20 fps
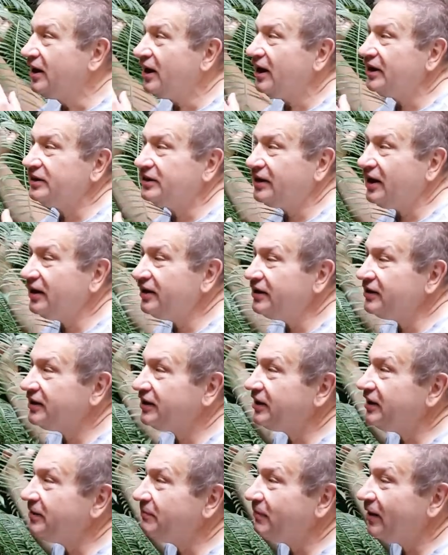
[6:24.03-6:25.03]
And
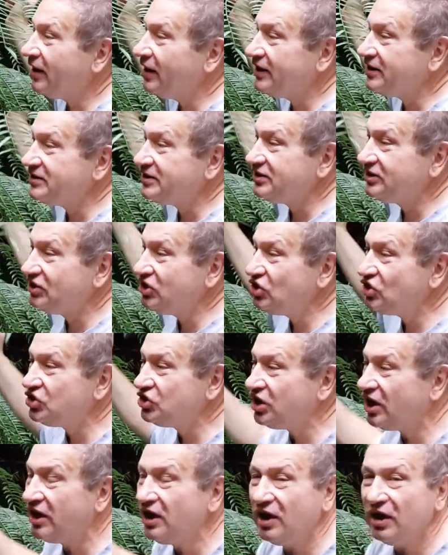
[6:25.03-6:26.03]
parenchyma is a
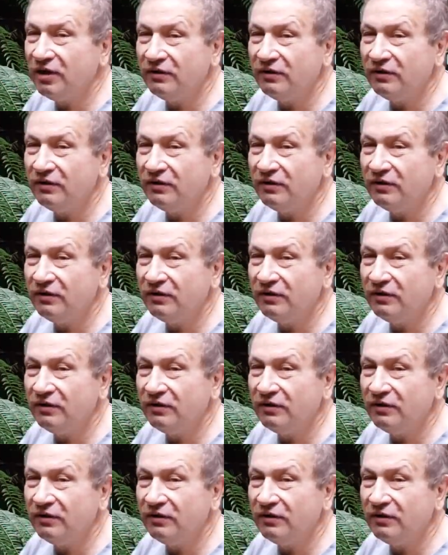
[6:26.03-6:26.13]
tissue